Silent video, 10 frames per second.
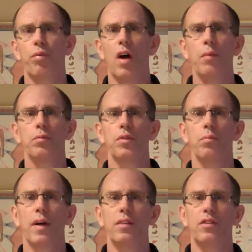problems you
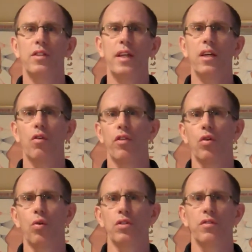might see over the
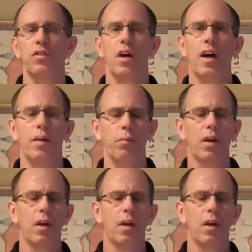course of time,